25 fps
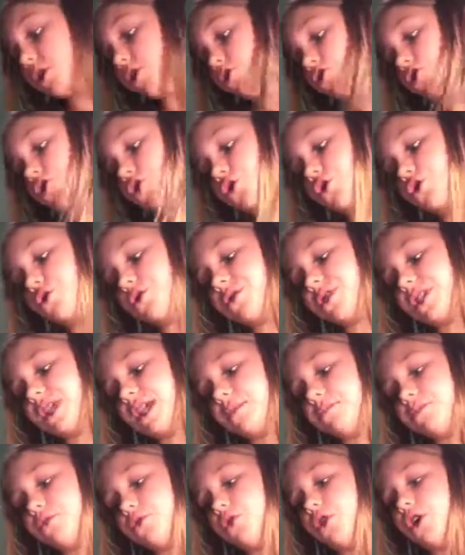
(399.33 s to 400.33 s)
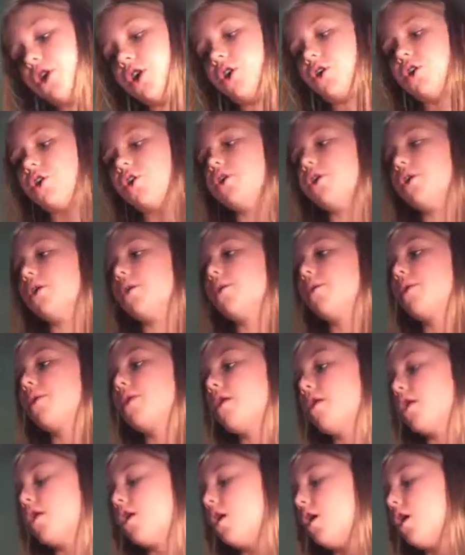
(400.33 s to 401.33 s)
going to show you an example on her.
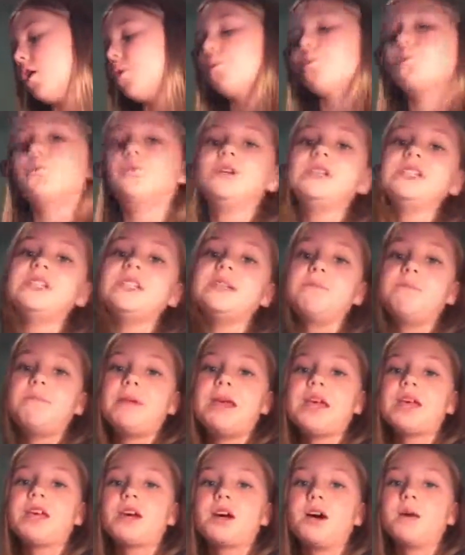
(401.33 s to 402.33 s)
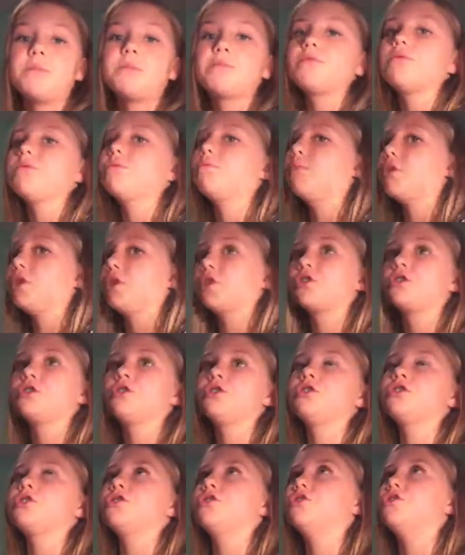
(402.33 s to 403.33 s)
We did makeup.
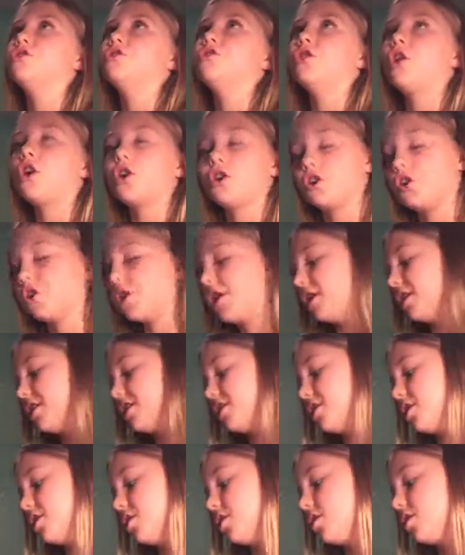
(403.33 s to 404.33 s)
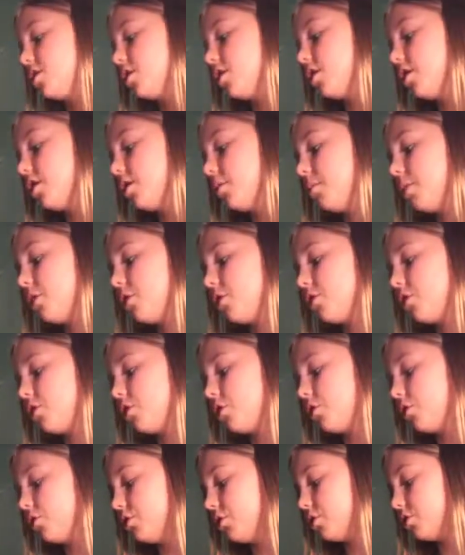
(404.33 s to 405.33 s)
Markers, not a good idea on American
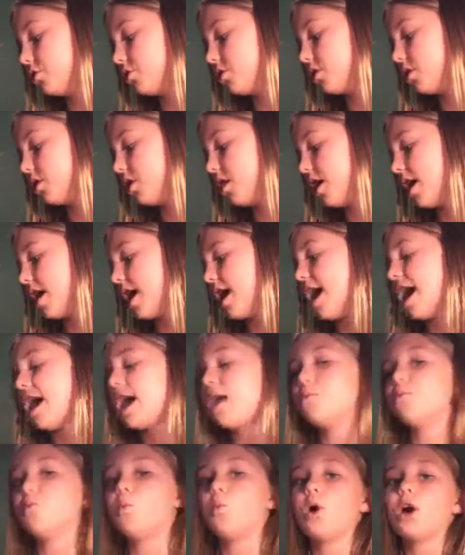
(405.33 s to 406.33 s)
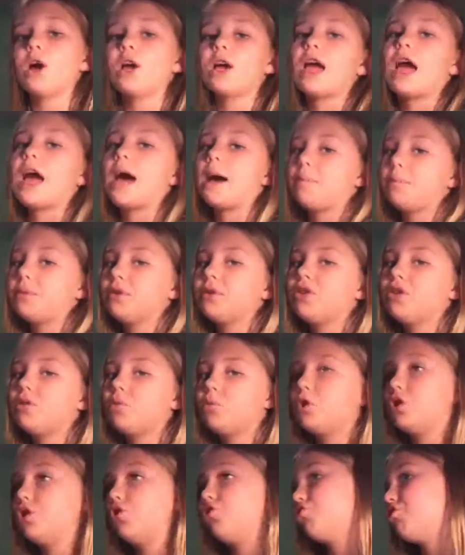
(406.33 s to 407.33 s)
Girl dolls. And what happens
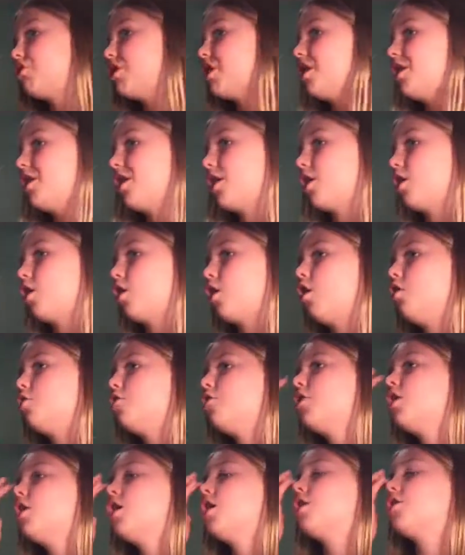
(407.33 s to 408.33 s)
when you try to take off,